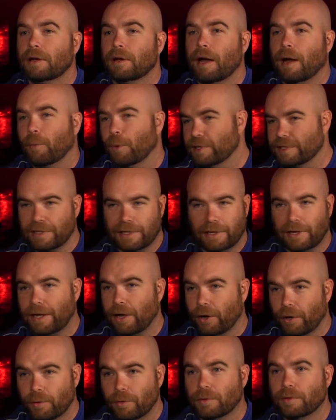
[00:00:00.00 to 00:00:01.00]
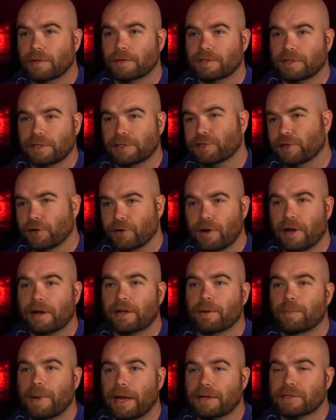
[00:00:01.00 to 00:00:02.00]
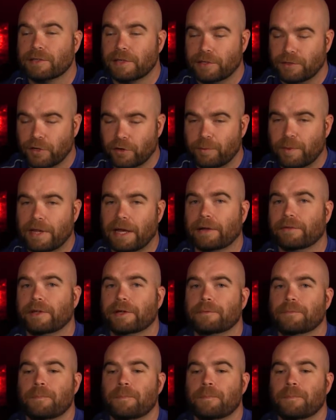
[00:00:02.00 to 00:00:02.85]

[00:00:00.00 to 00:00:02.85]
I wasn't gonna go. I was gonna turn around and come back, so they drove me down there.